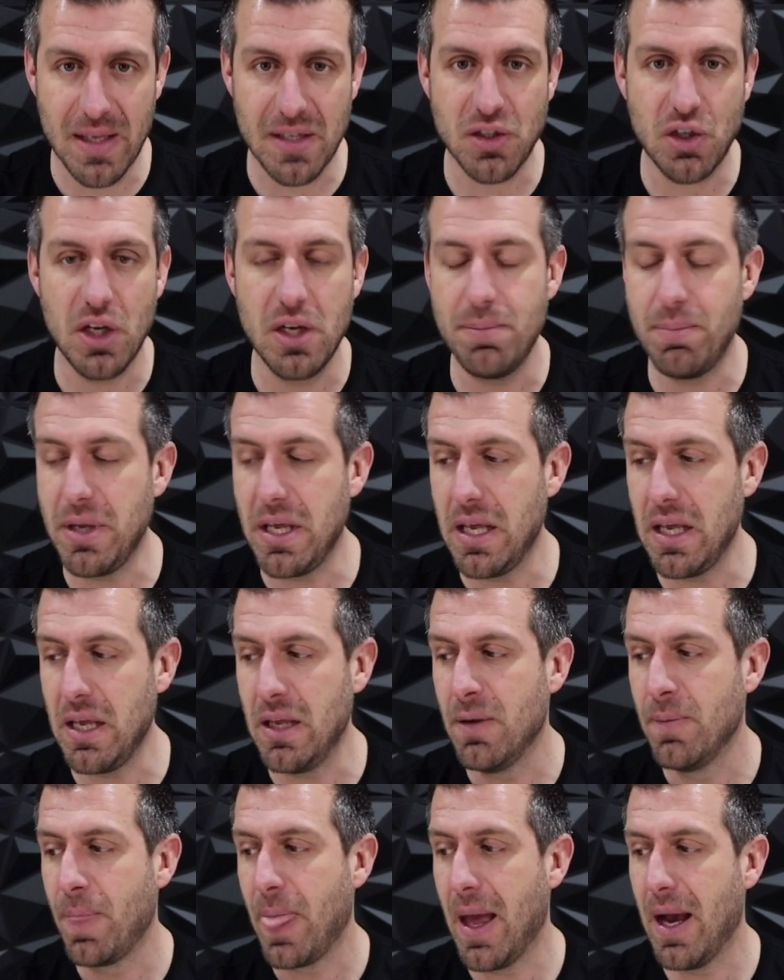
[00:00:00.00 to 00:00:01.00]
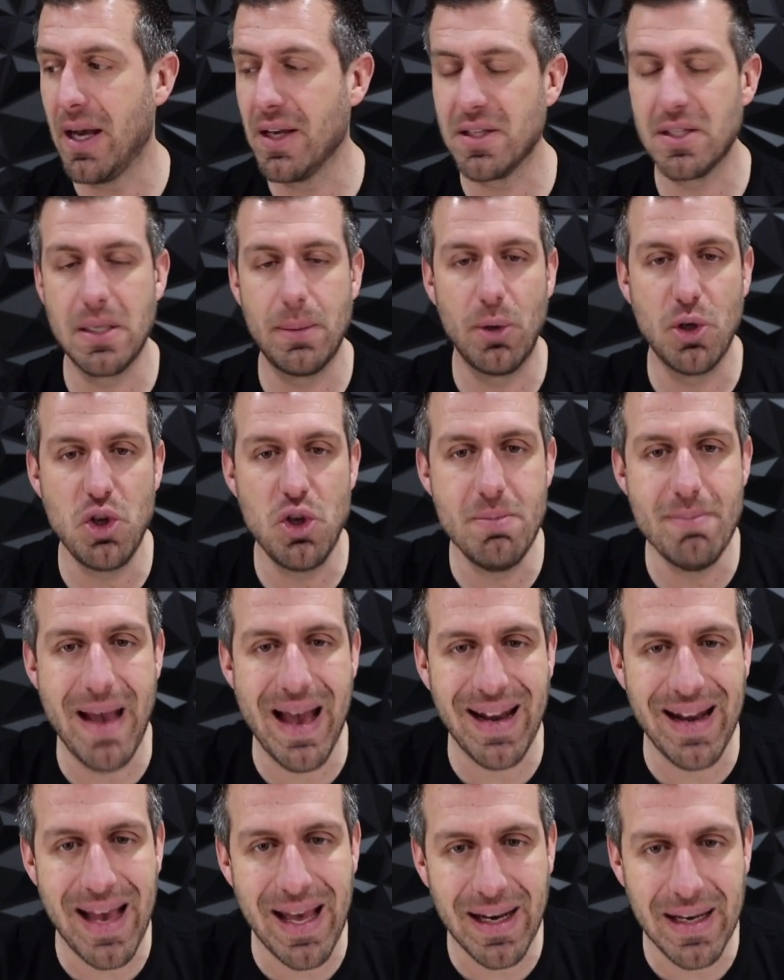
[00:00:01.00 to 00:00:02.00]
This could be someone you
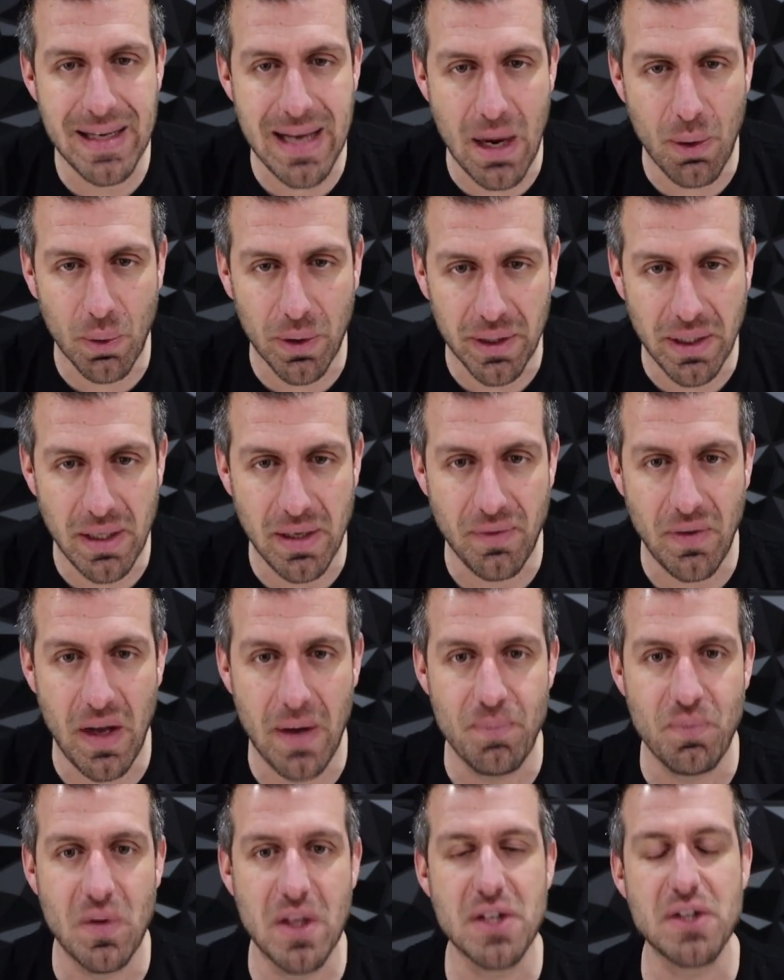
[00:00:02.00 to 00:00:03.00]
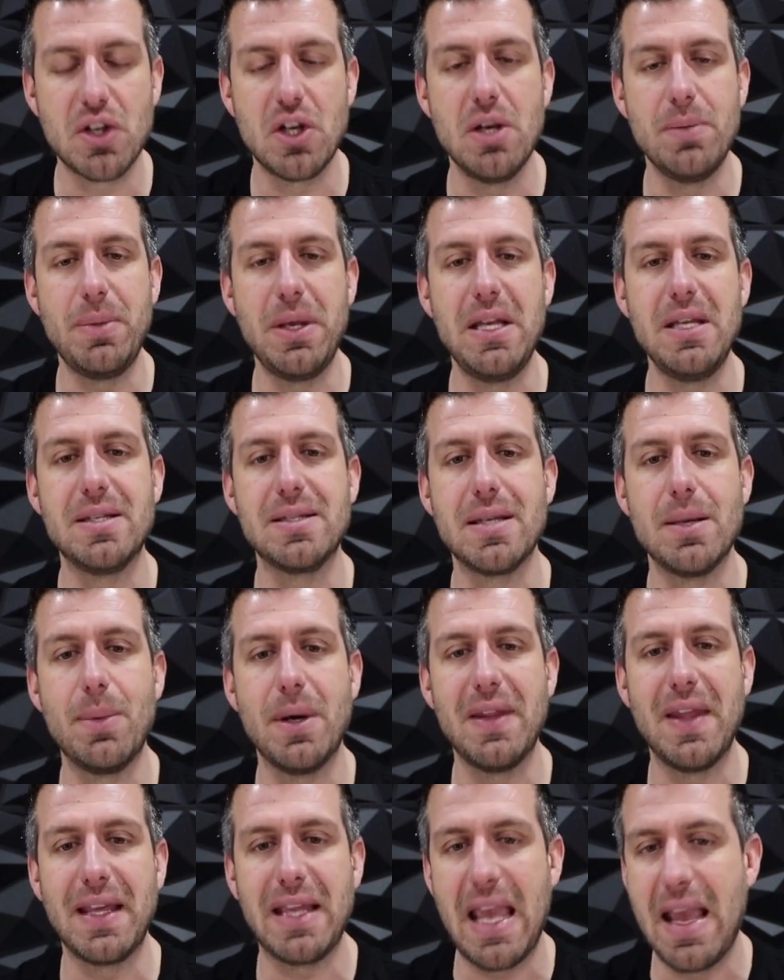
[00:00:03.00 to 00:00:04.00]
met at a networking event. This could be
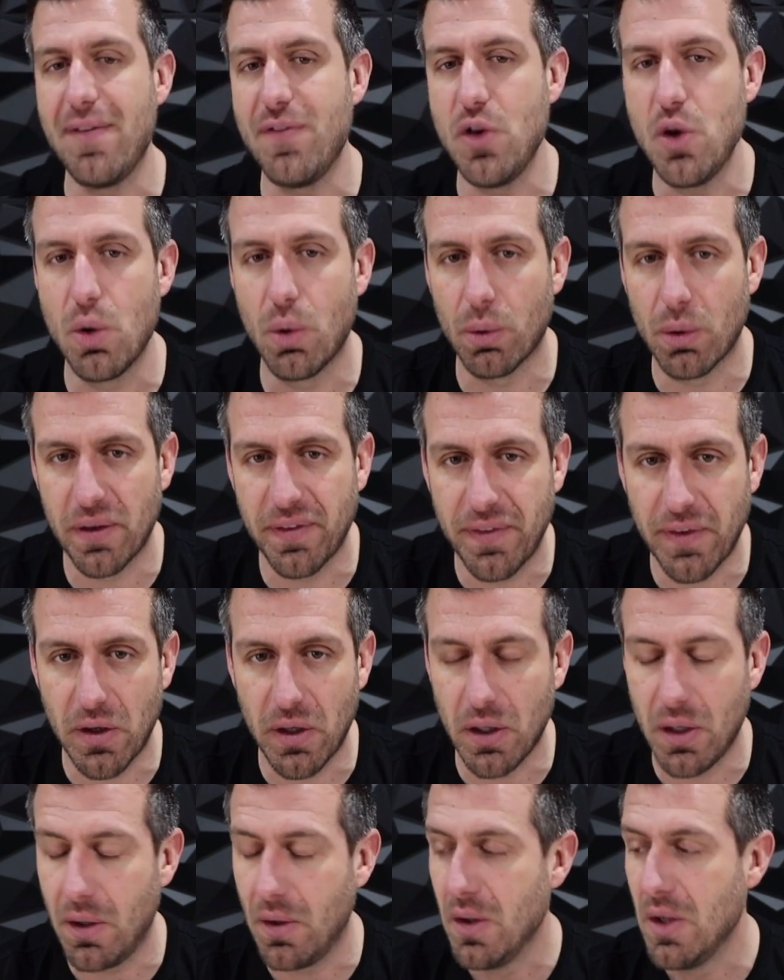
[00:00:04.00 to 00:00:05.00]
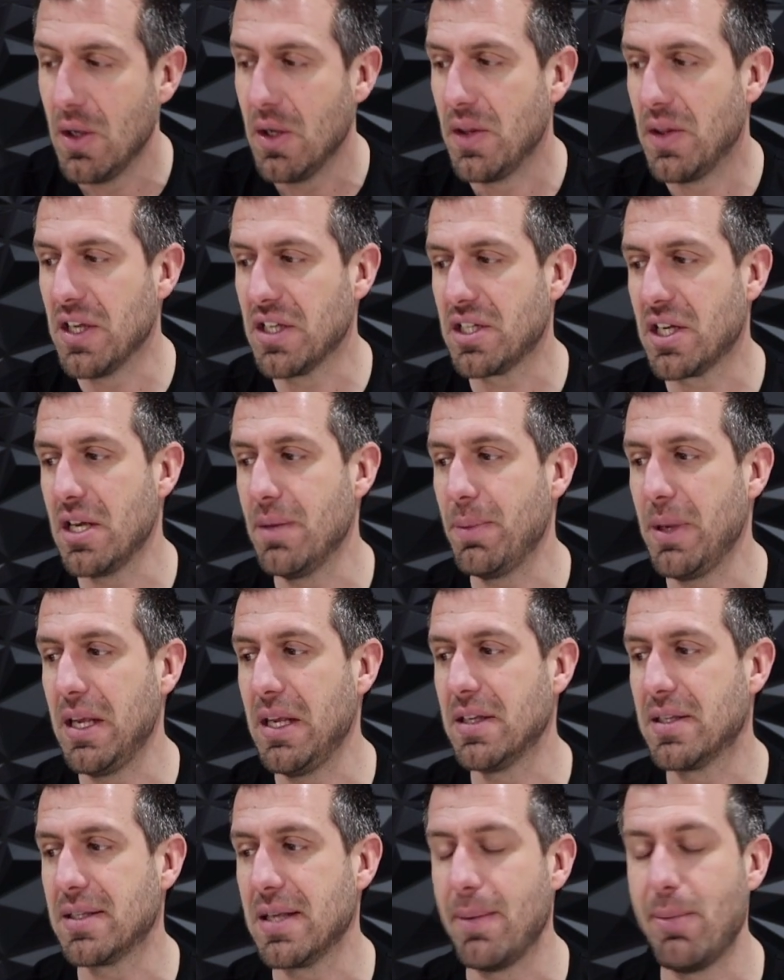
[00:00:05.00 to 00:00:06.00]
someone that gave you a referral. This could
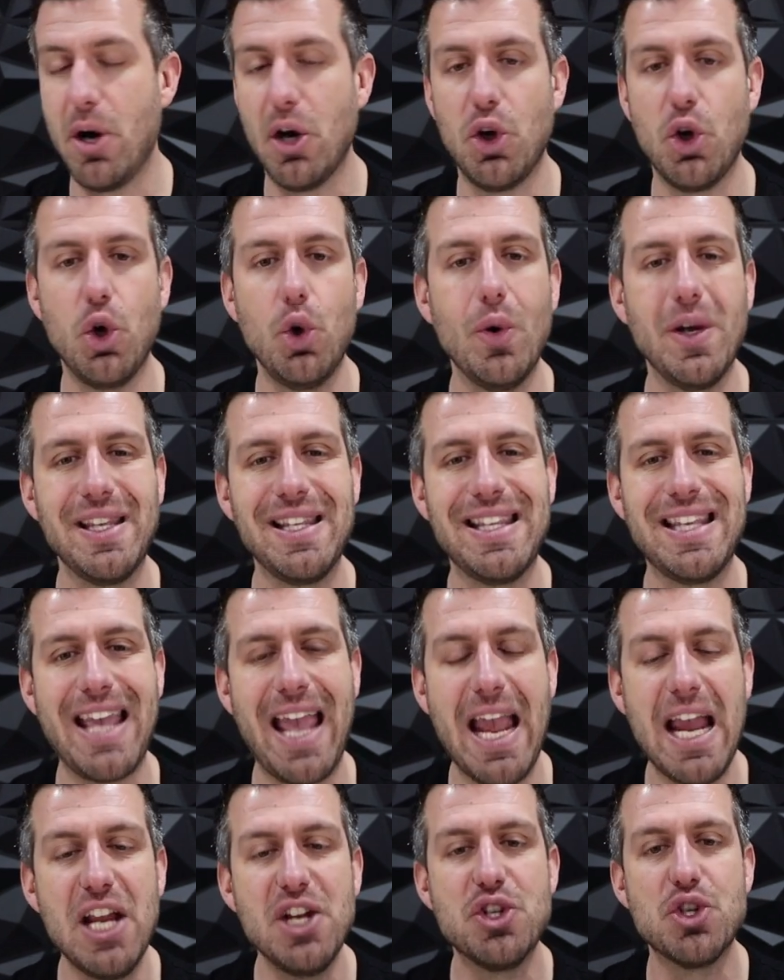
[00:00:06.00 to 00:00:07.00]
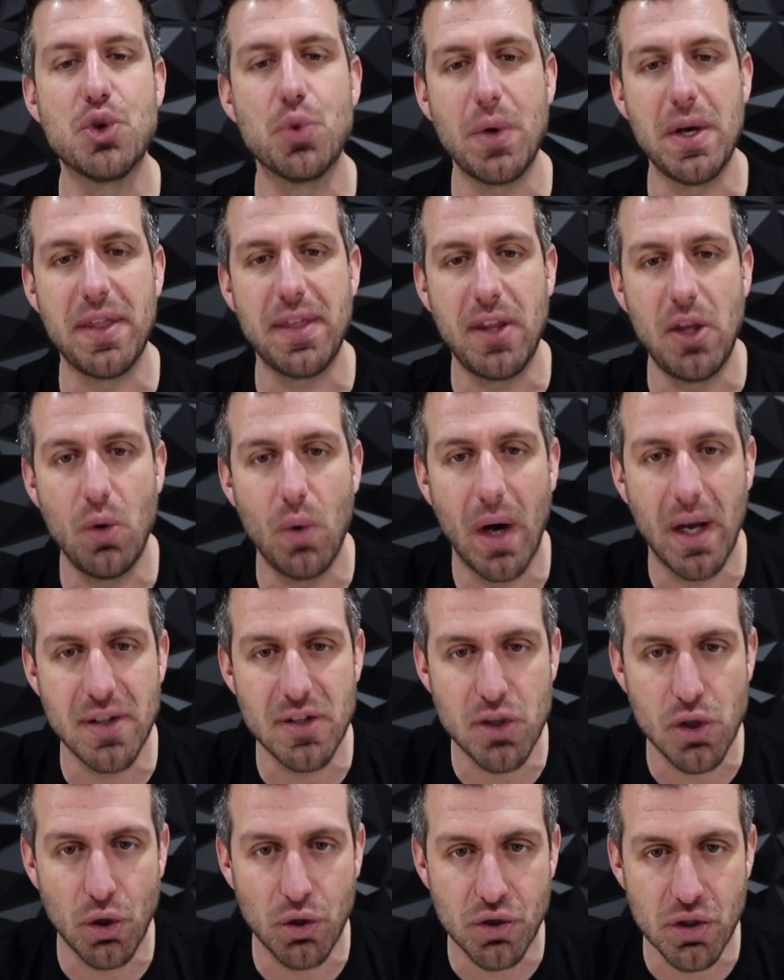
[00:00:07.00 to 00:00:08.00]
be someone who engaged with you
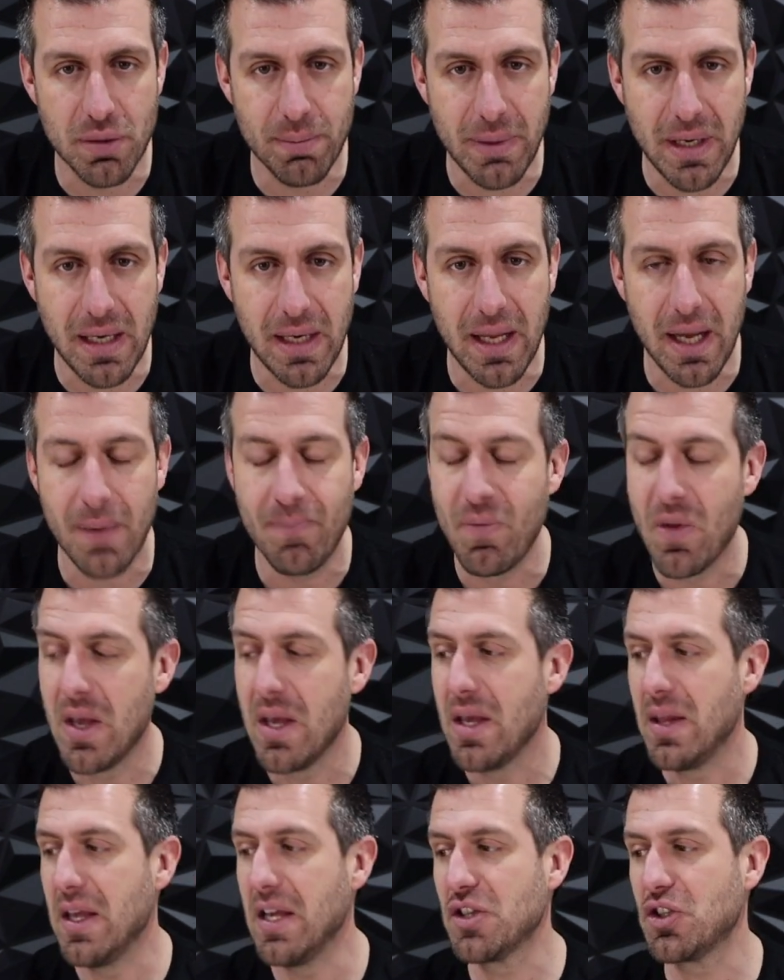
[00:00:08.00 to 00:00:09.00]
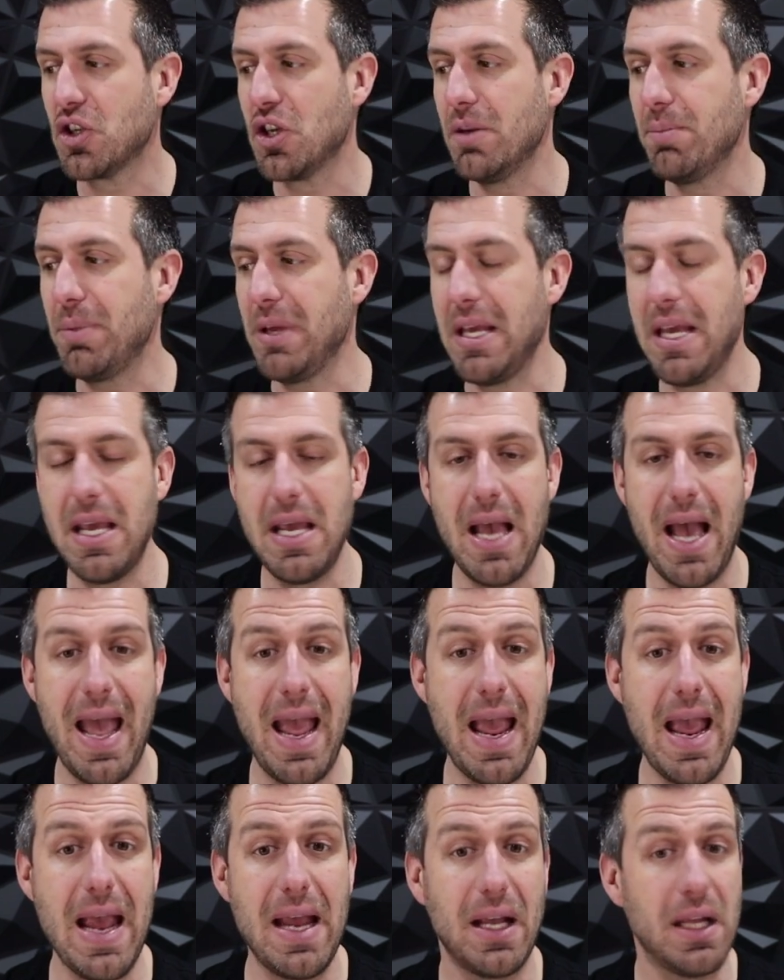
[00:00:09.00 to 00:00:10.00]
on social media. This could be
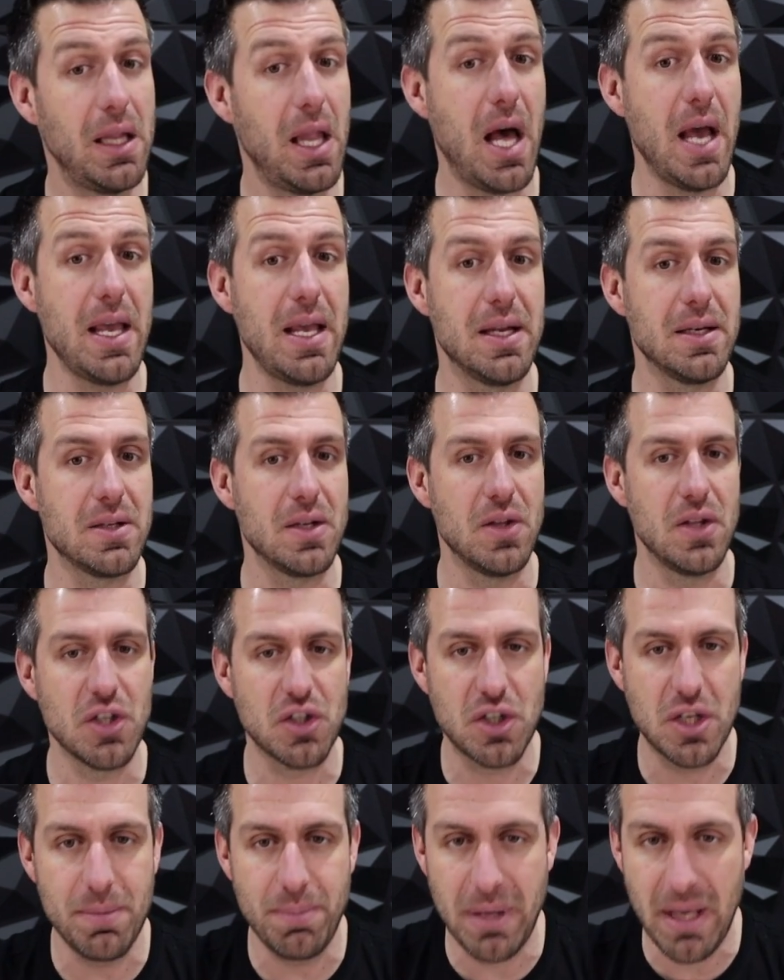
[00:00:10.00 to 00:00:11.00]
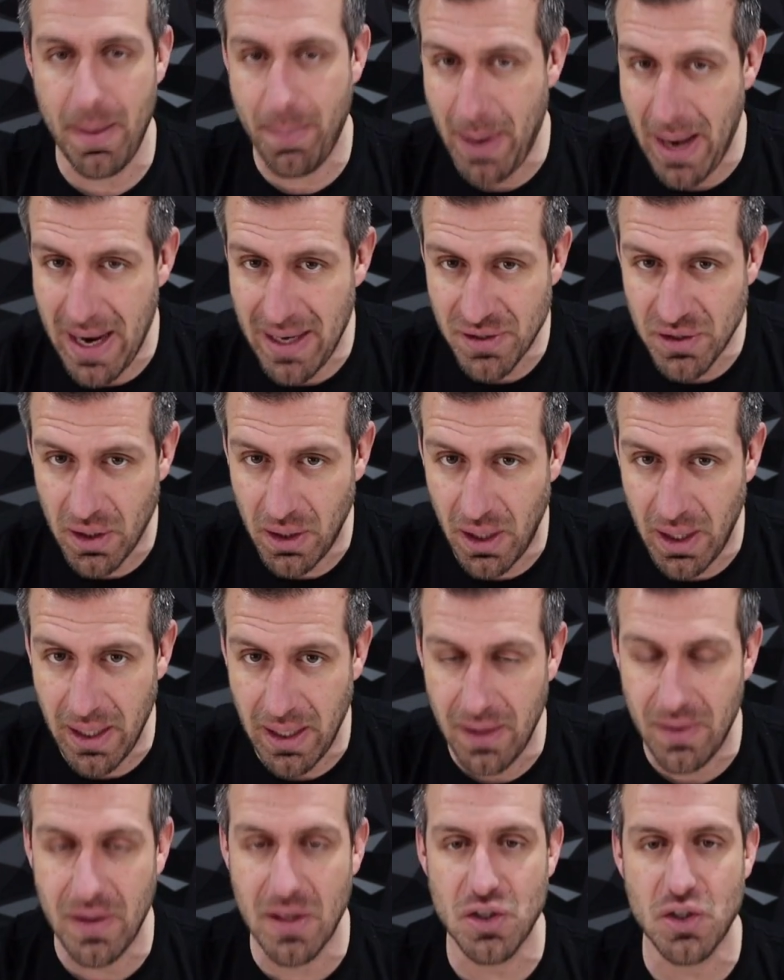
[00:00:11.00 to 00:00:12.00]
a client. This could be a past client.